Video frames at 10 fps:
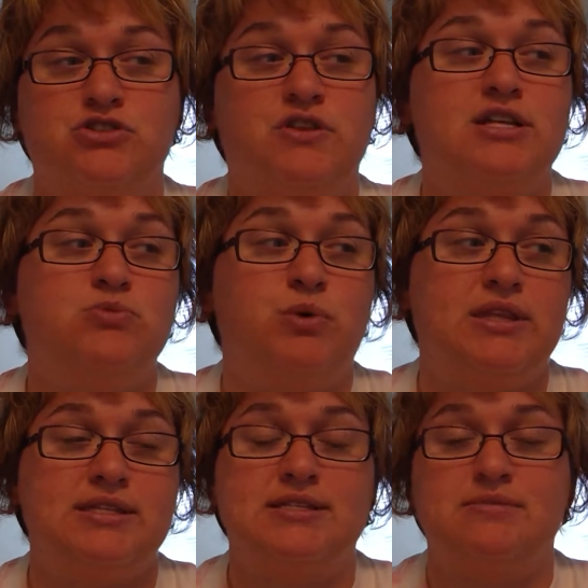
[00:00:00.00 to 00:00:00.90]
So that's
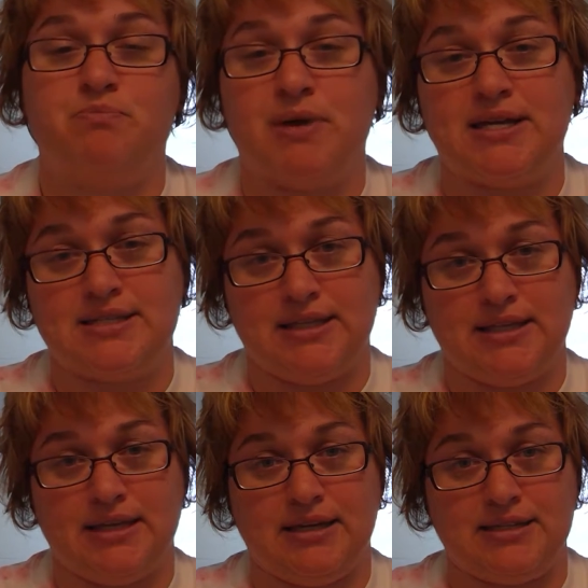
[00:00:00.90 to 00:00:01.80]
what this
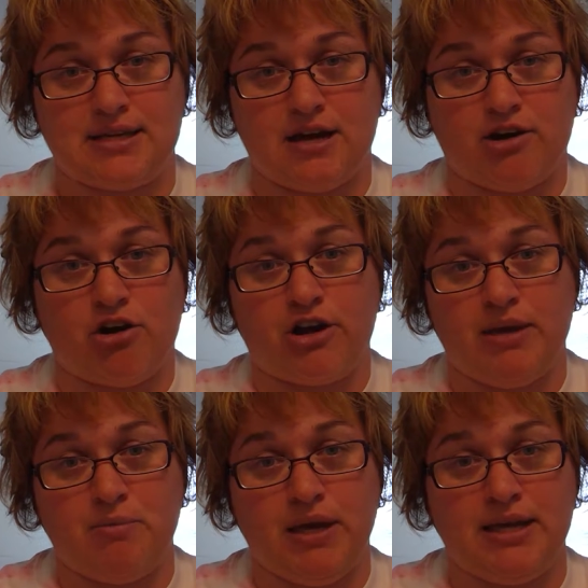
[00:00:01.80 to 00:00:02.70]

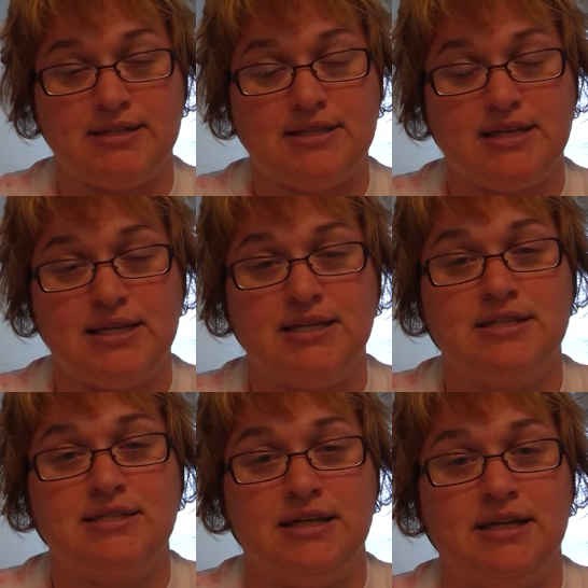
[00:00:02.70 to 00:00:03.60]
hierarchy means, that
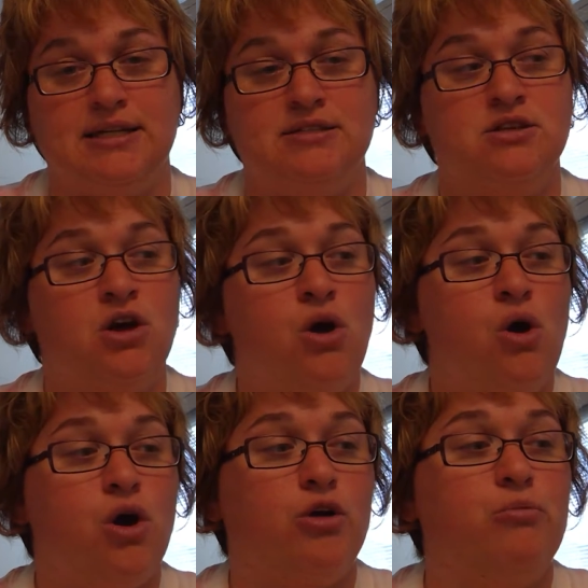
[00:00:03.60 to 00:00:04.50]
these needs
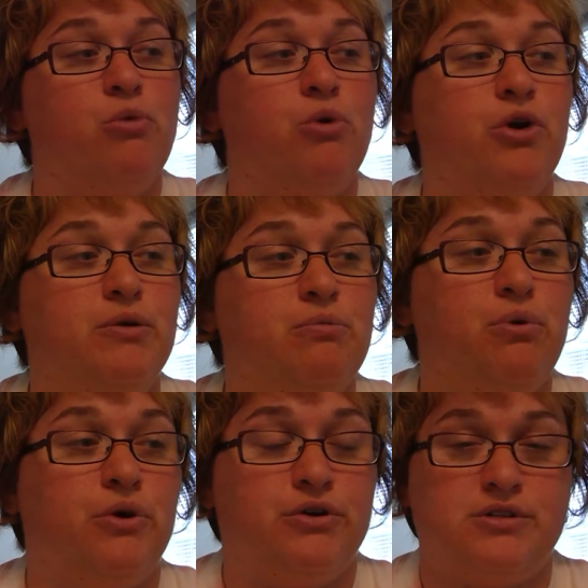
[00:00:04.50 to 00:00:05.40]
are more
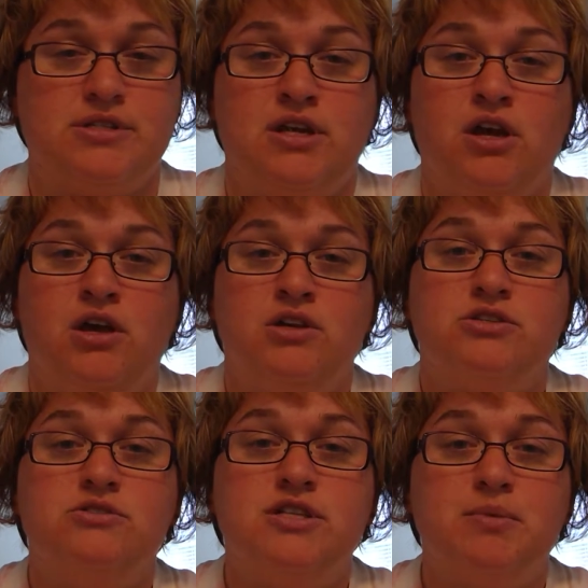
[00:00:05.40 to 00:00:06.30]
important.
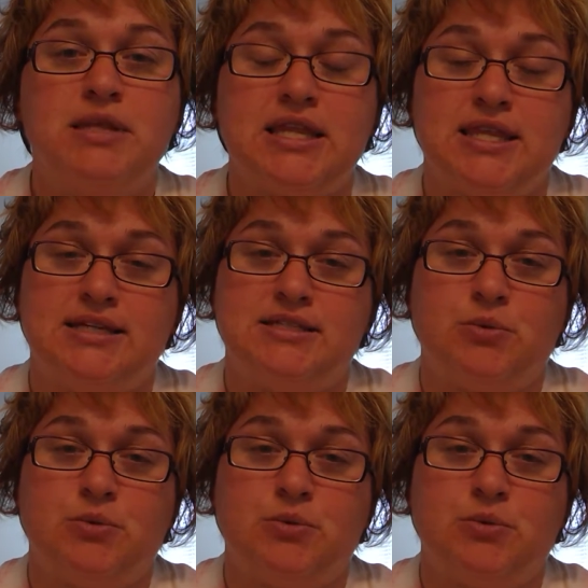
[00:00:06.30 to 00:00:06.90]
So some of the things